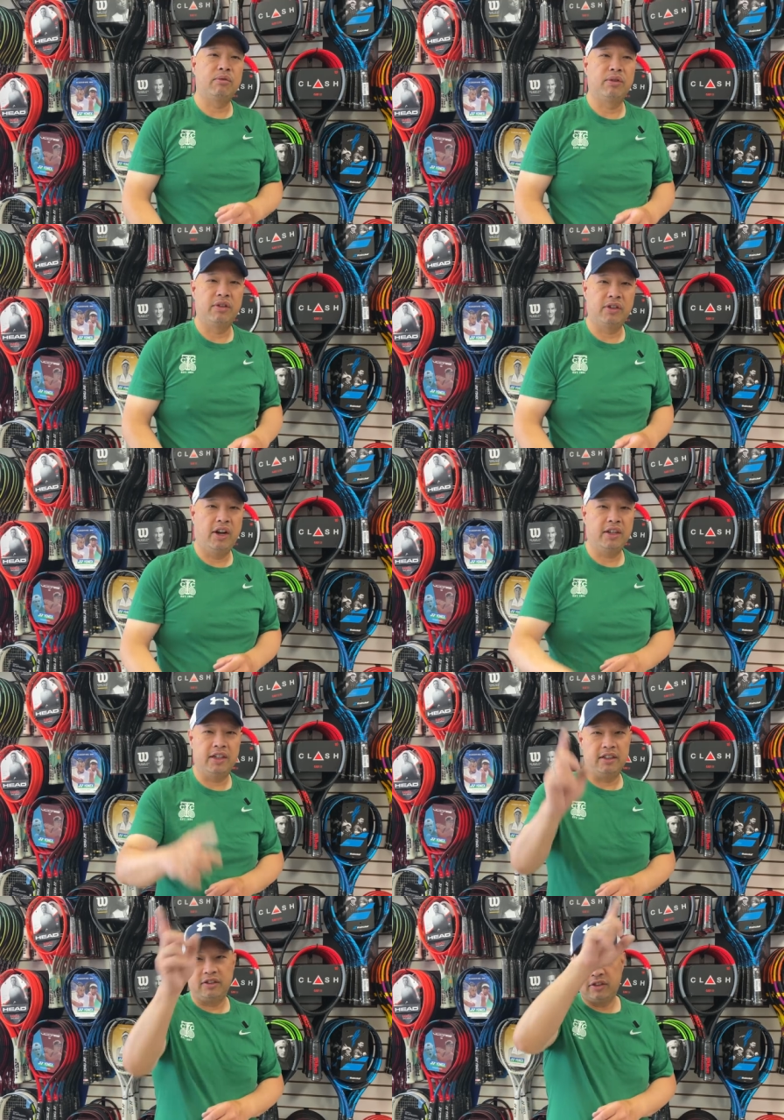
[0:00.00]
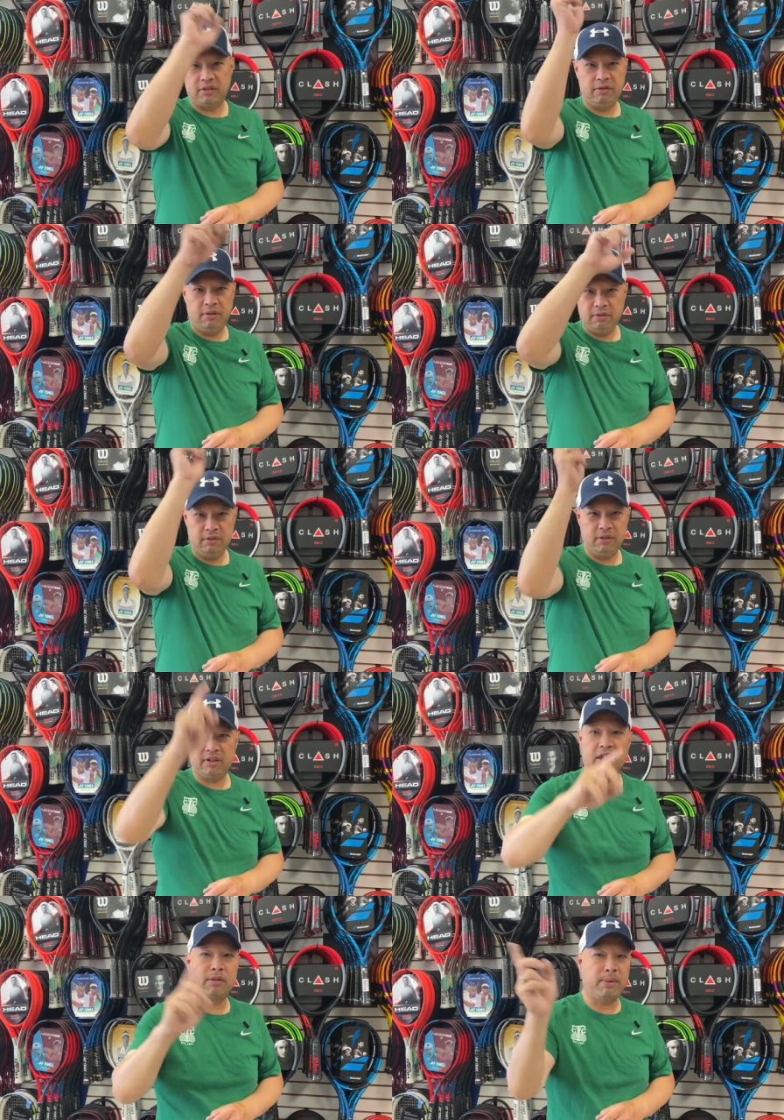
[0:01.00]
when they're talking, it's just, mm, it's
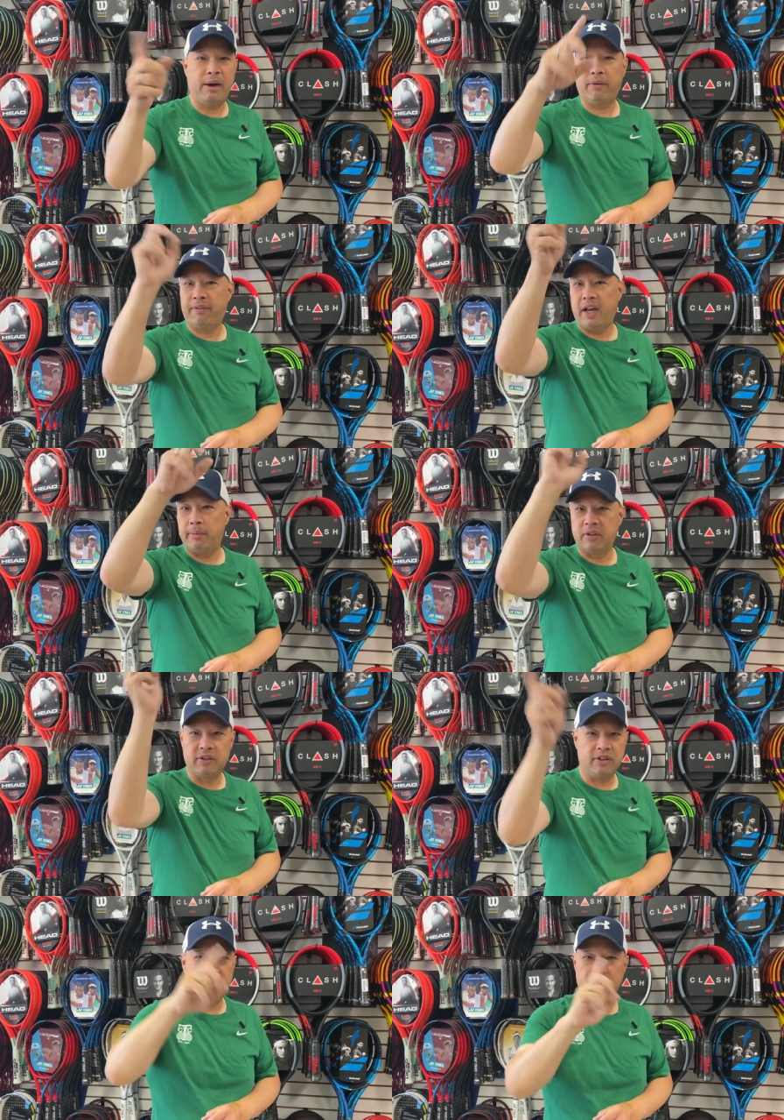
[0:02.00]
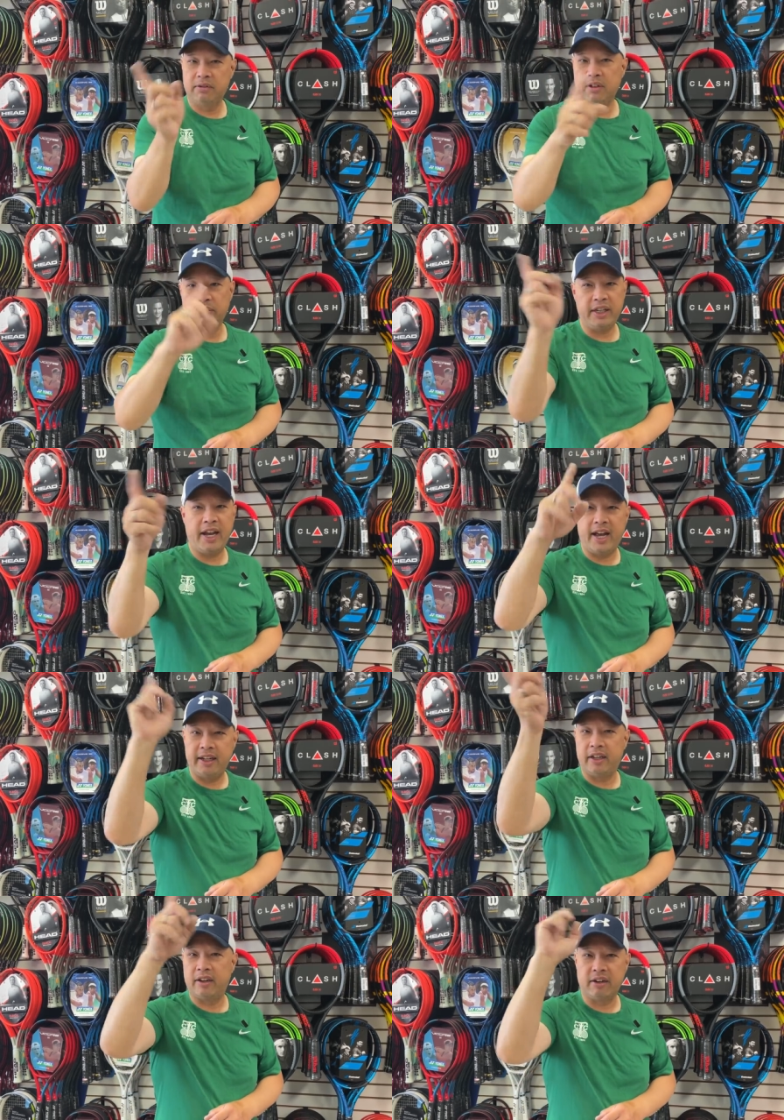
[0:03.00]
like spiral fibers, you know, where are we at
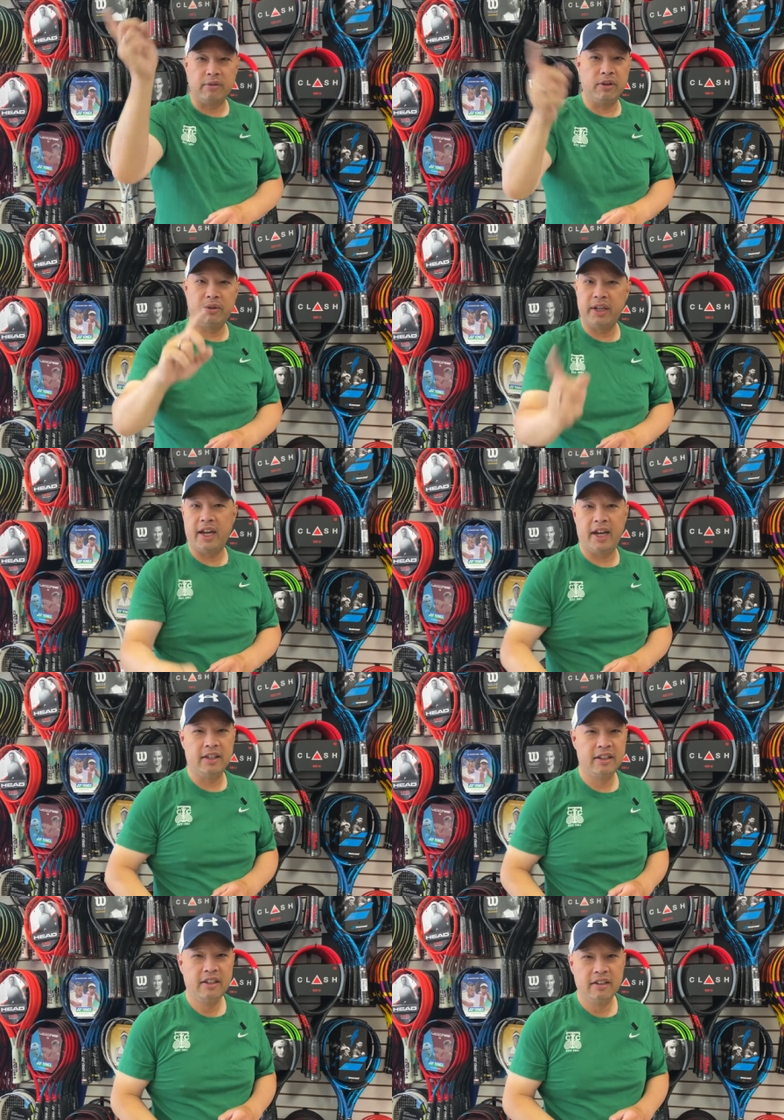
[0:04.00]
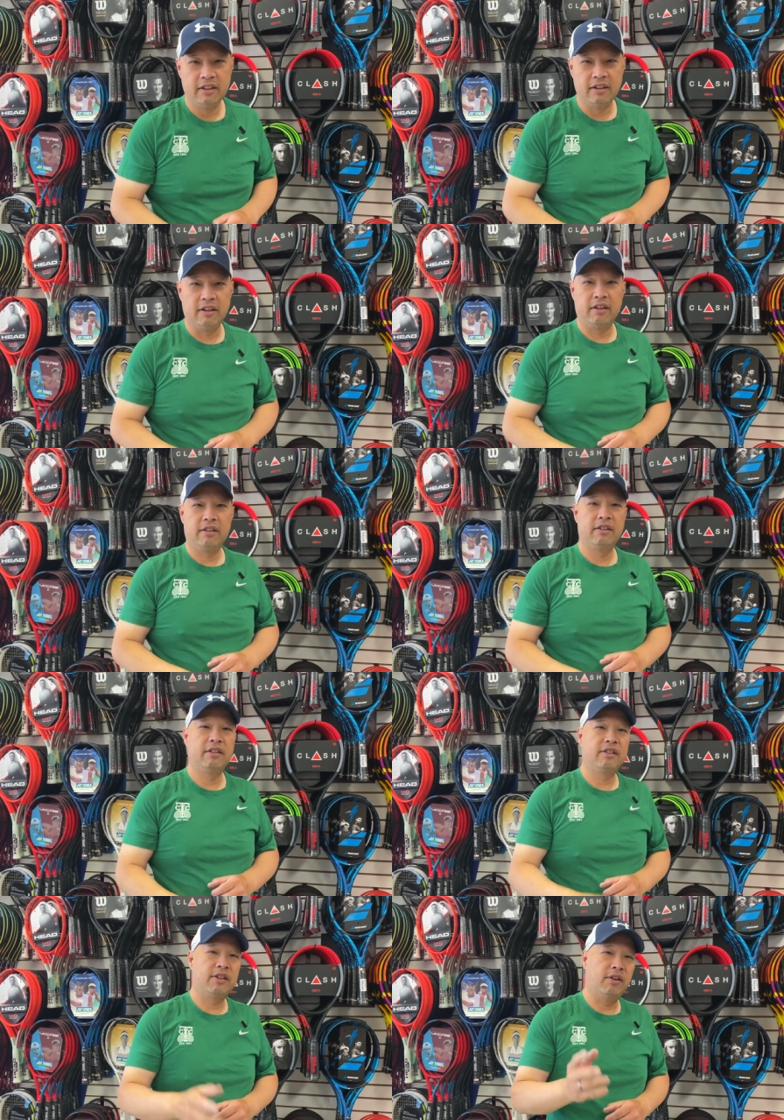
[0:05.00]
here? Where are we at? You know,
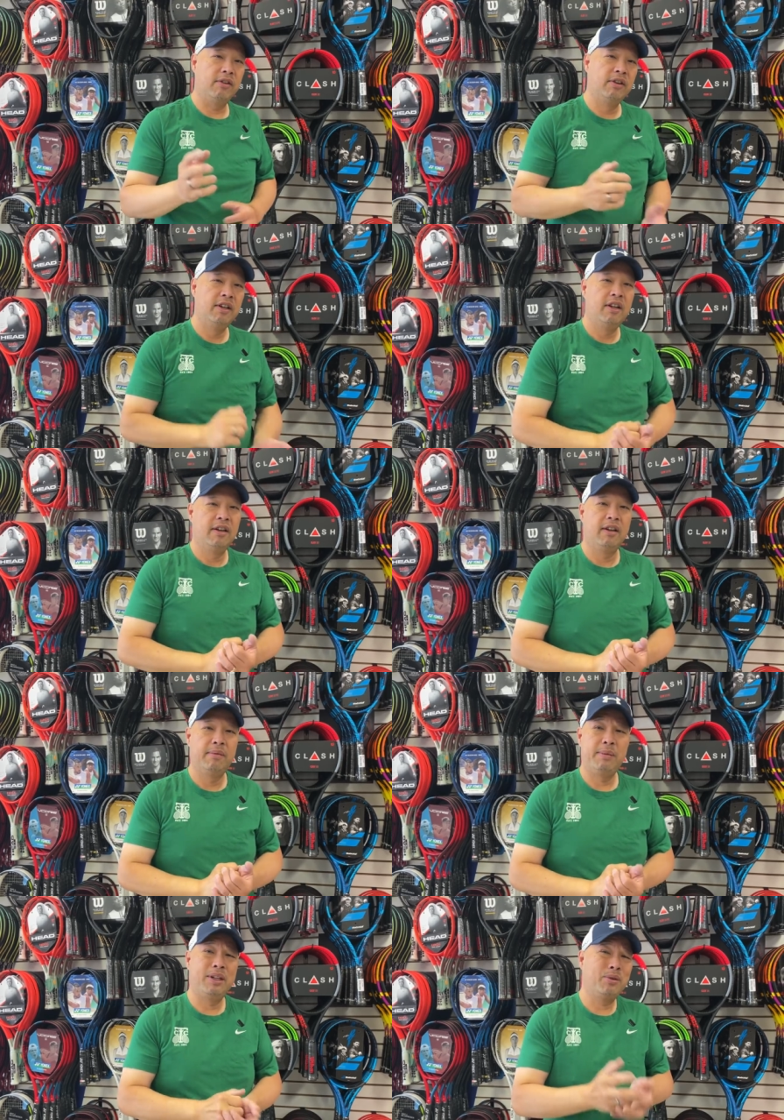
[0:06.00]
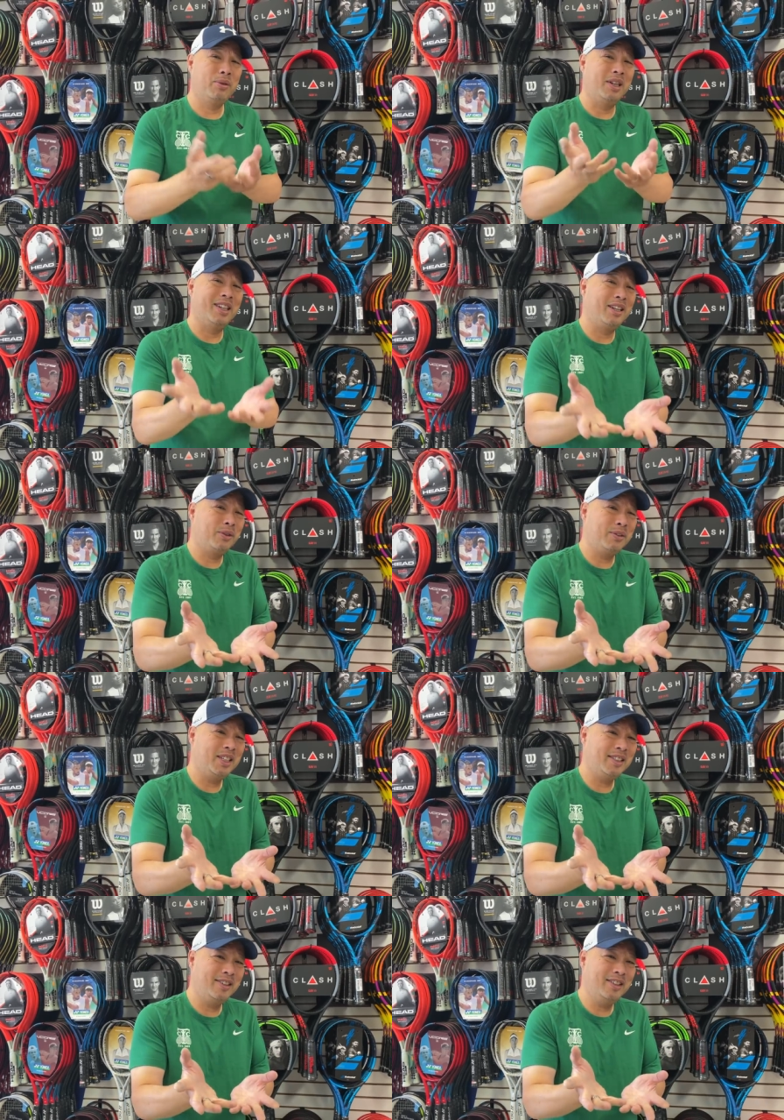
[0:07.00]
so maybe do a little
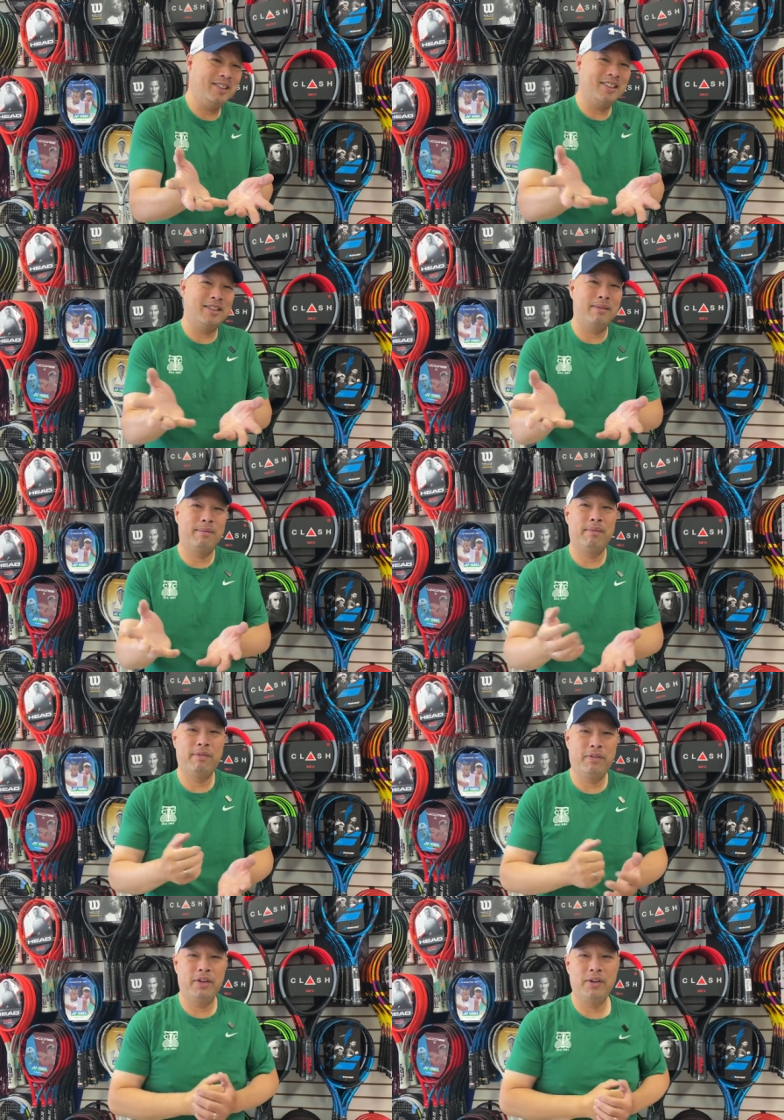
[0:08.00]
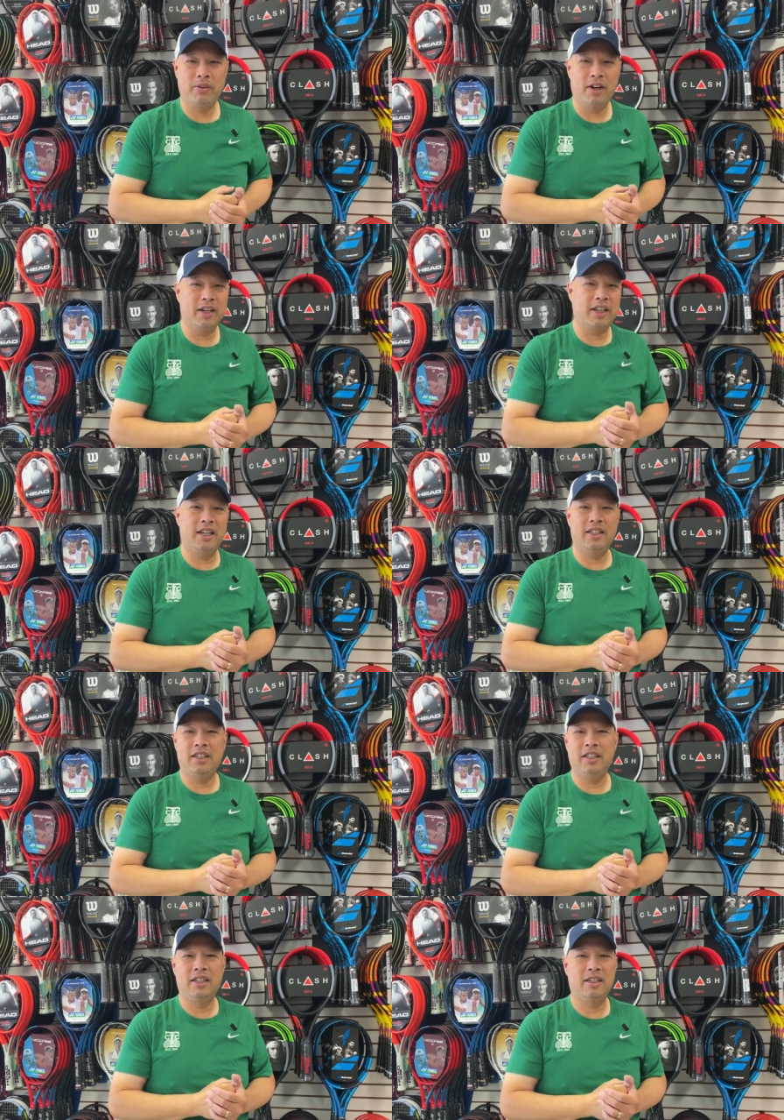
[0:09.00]
research before you walk in,
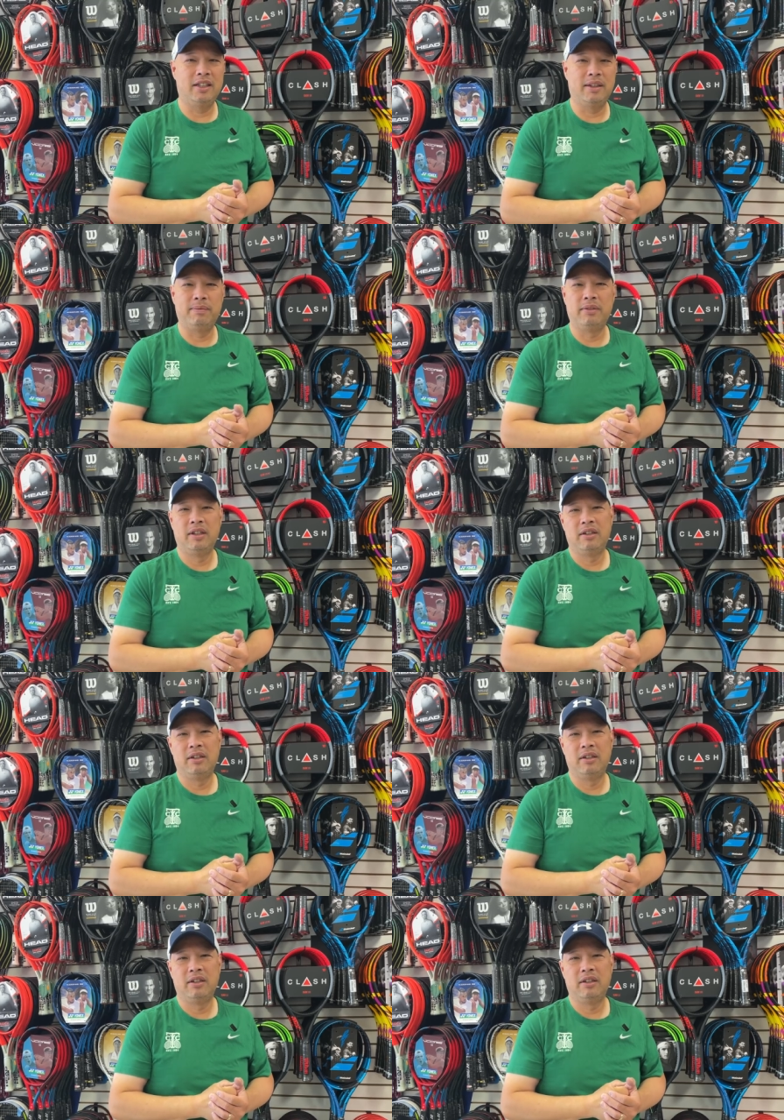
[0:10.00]
um,